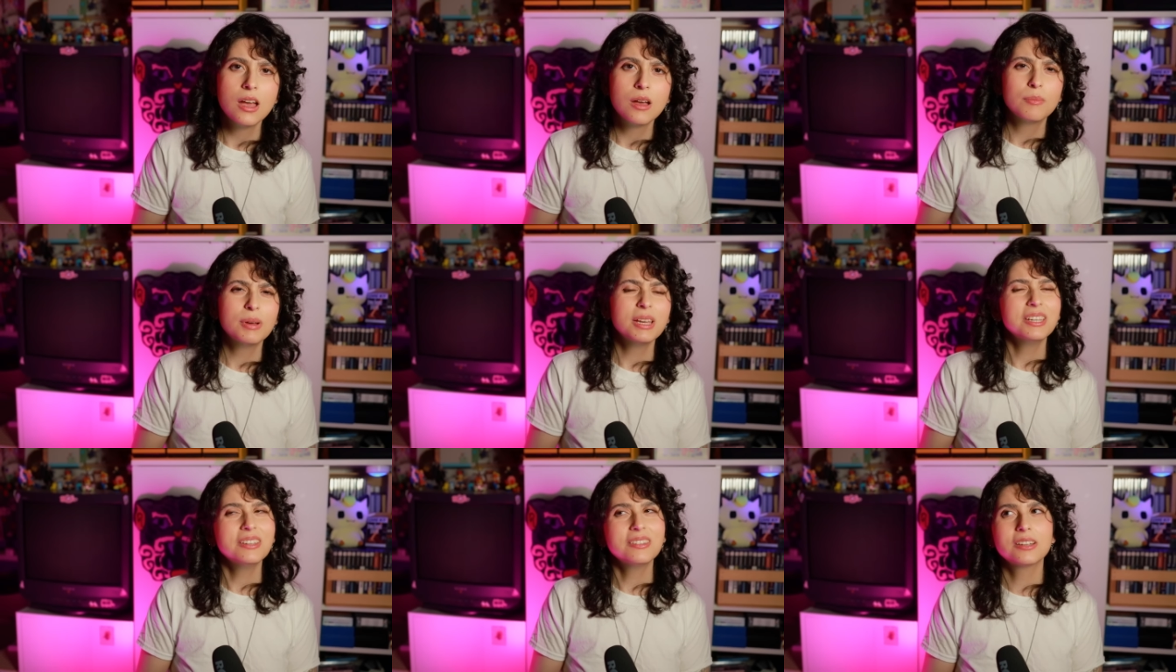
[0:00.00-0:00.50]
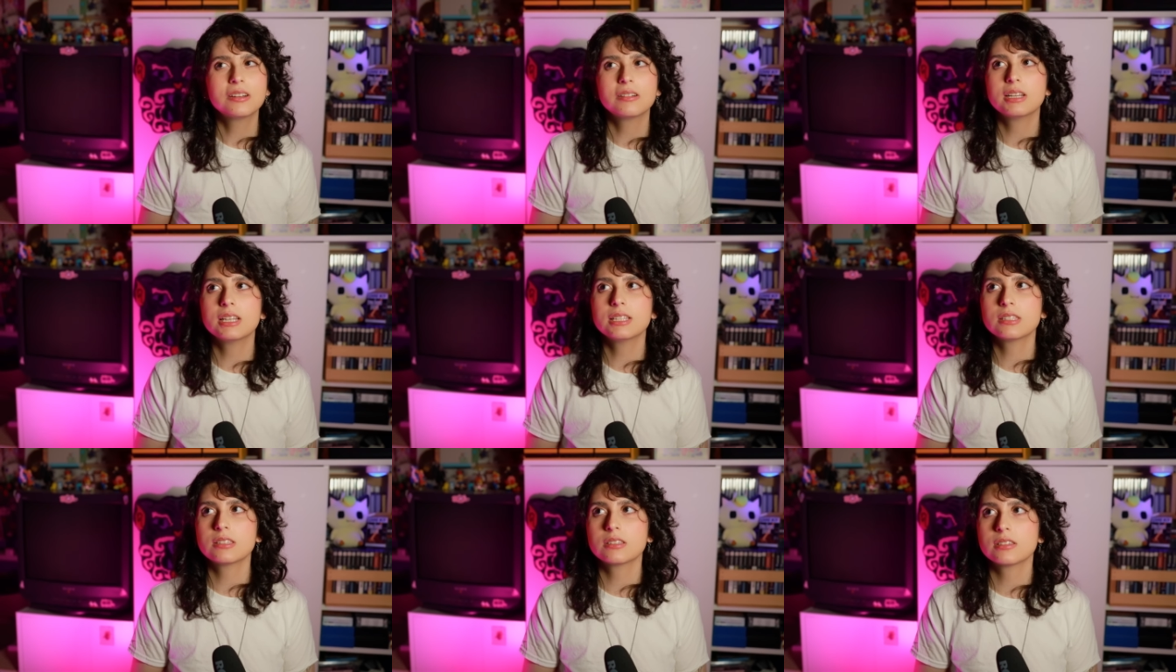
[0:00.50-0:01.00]
But you know,
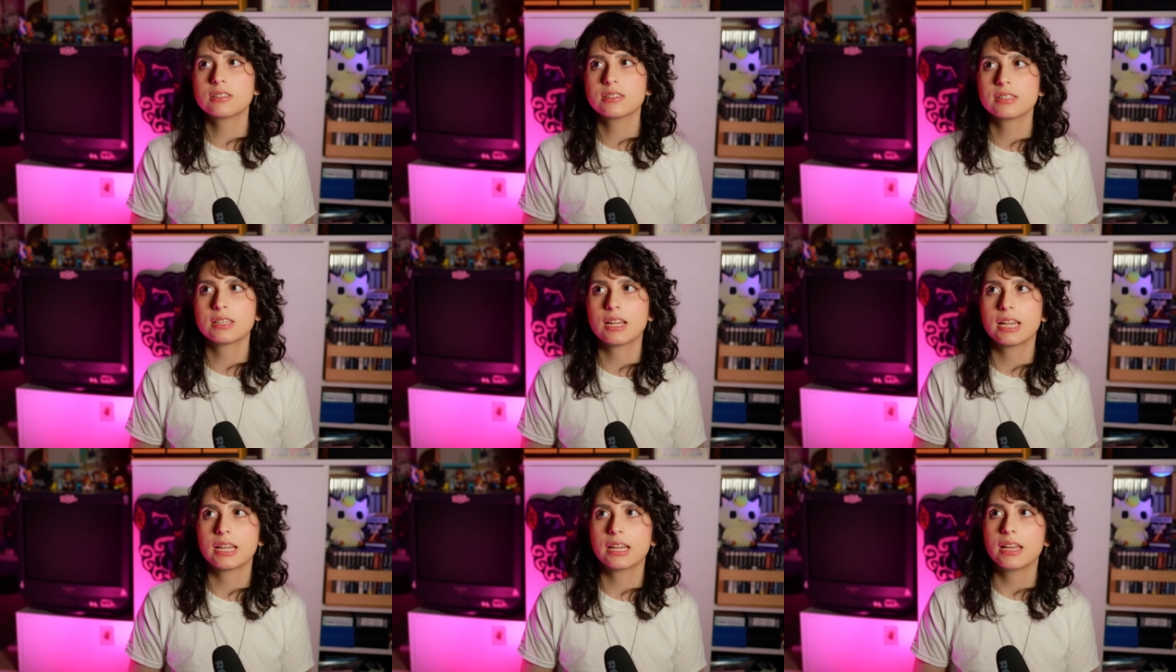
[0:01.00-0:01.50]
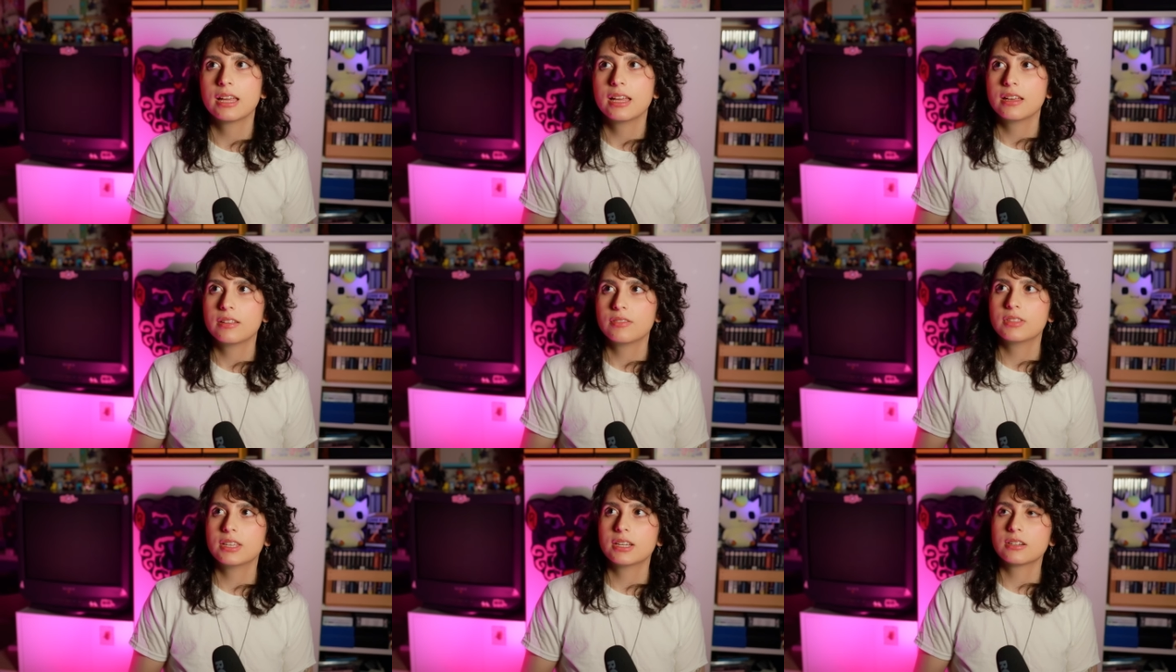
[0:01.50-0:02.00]
it's just like
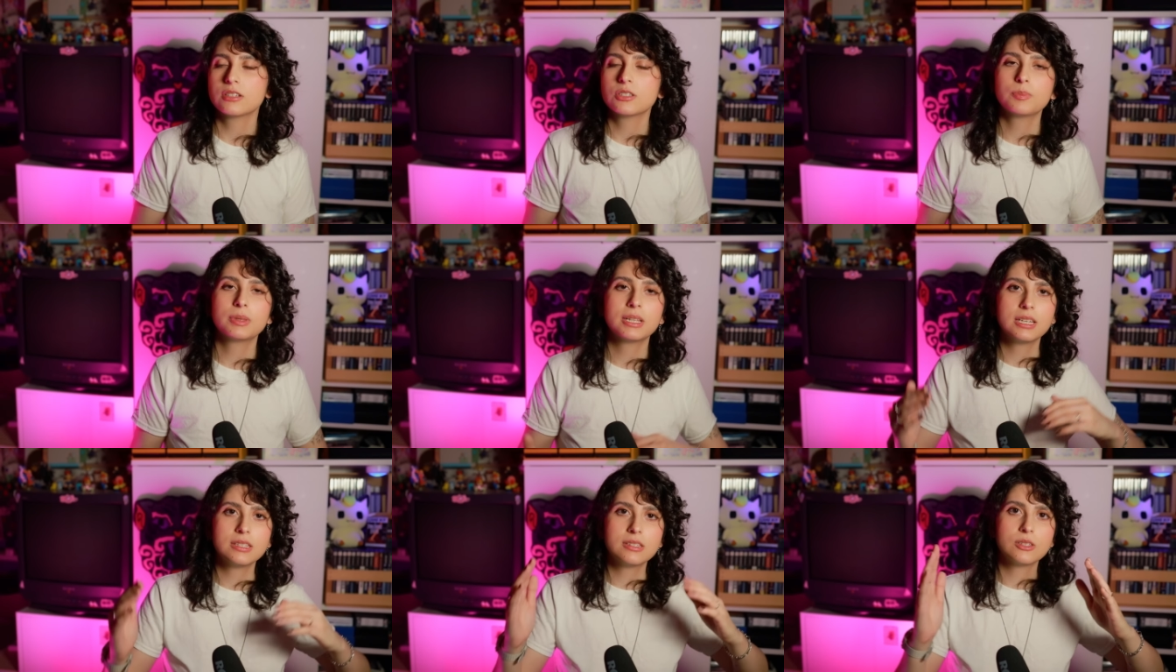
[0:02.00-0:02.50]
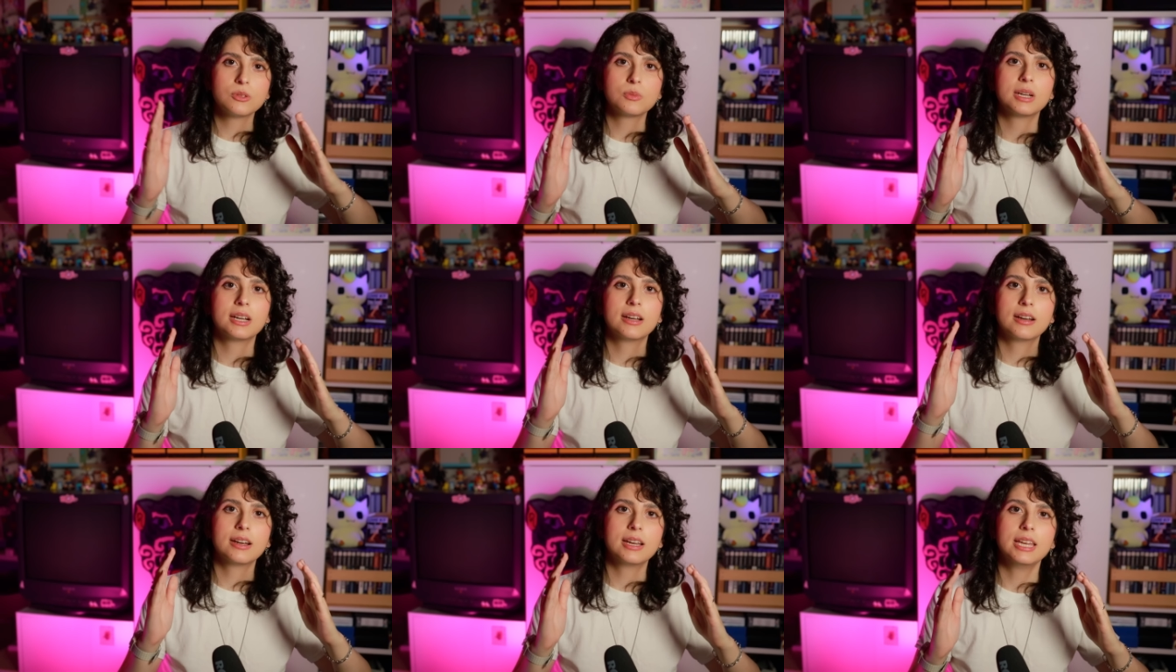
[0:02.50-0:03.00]
there's places
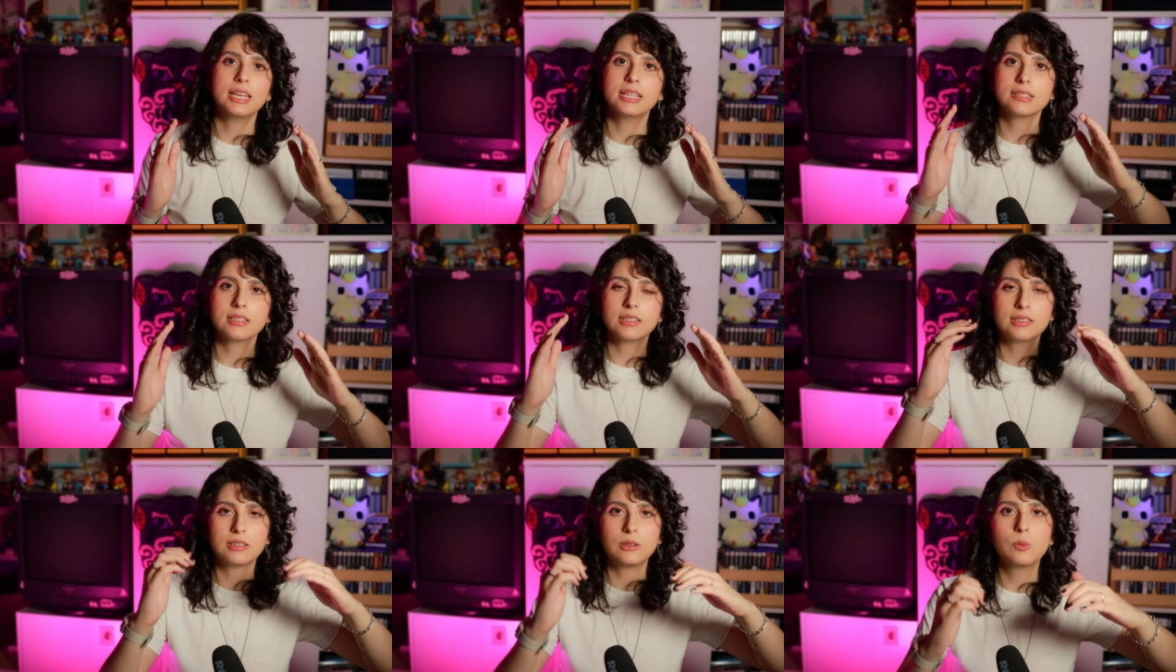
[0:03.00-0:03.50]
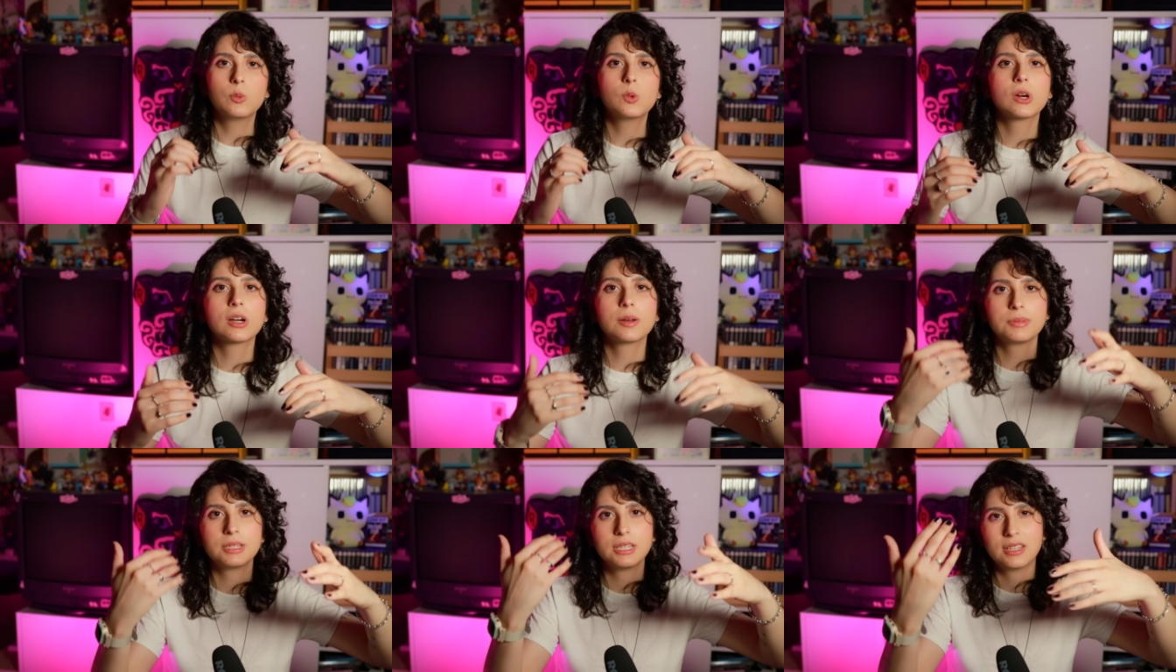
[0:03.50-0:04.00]
where it's a little
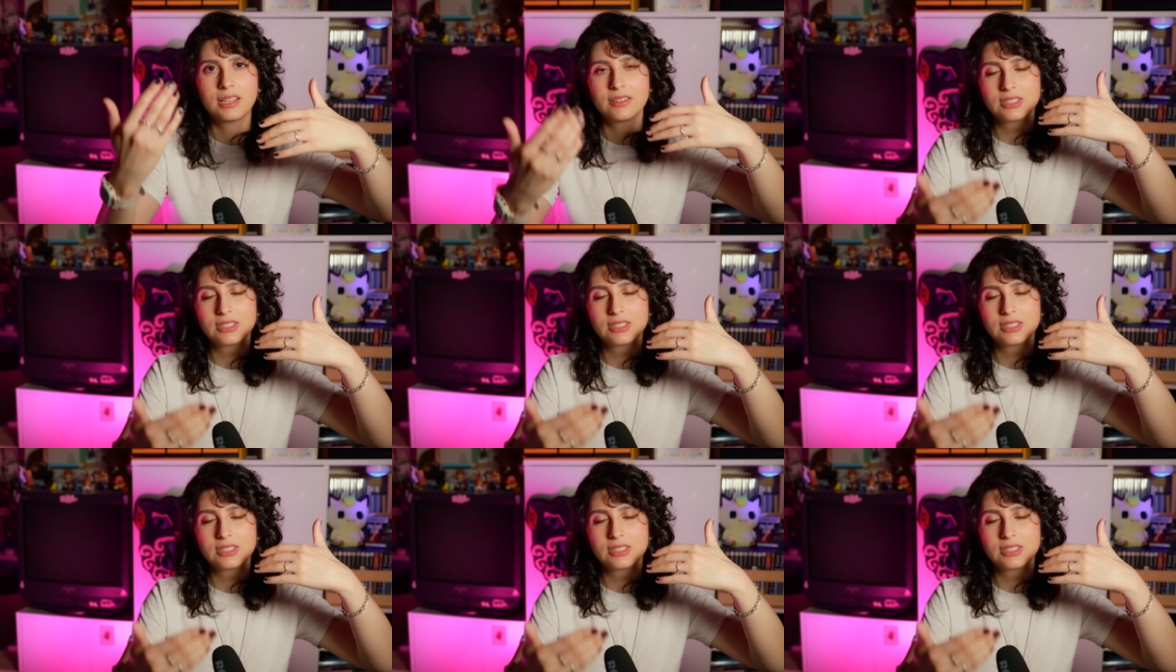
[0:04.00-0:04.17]
warped and you